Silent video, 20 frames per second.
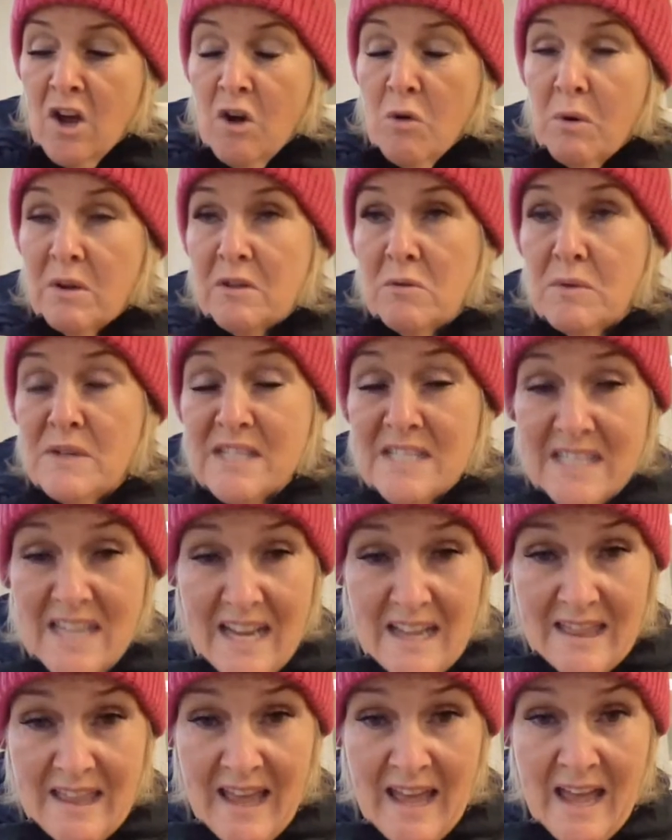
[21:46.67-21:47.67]
whether we
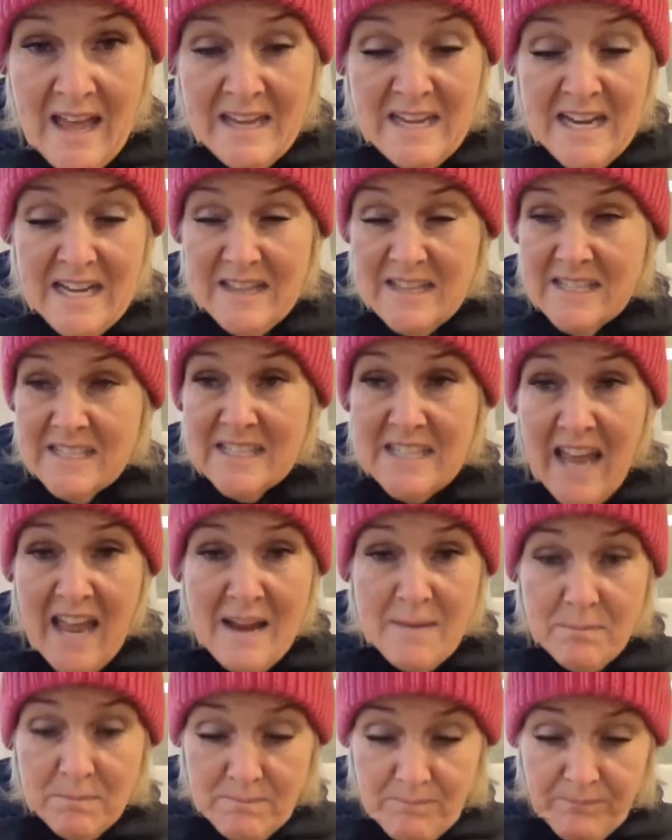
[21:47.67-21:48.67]
sit there and eat the
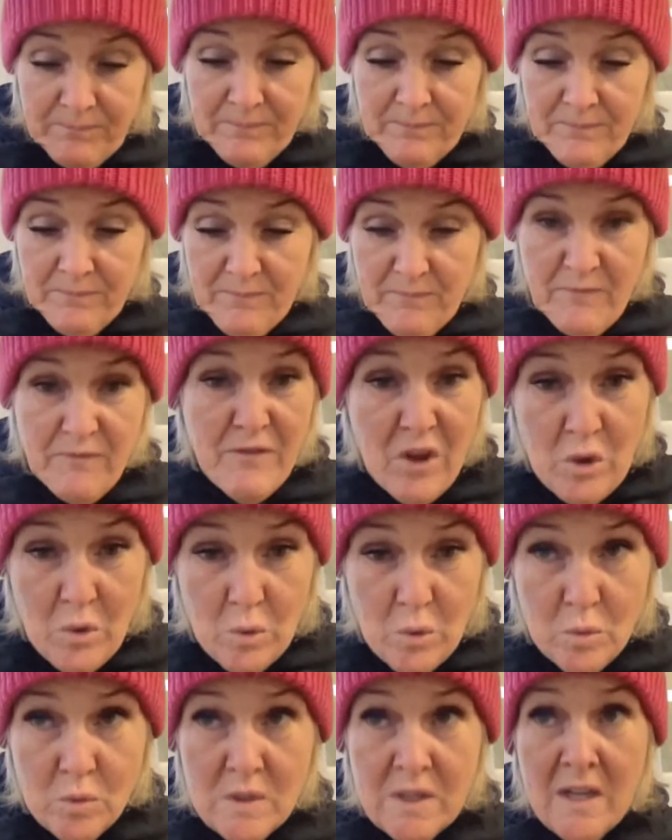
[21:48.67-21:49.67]
same food,